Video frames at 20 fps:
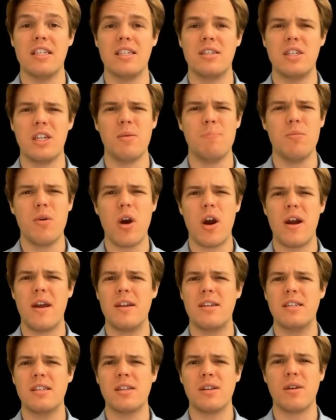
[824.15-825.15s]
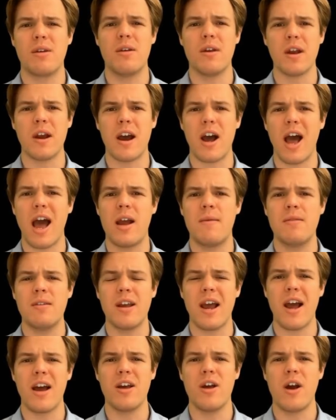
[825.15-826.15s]
surprise, I'm an
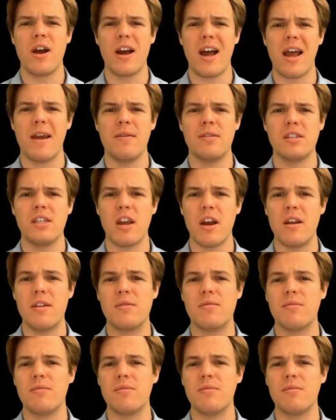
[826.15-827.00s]
AI avatar.